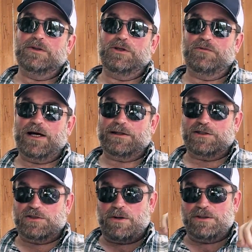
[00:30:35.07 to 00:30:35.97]
you've got
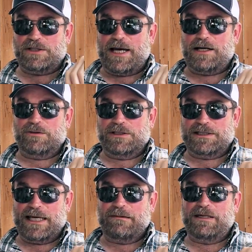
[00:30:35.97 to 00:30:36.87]
the smokestack on the same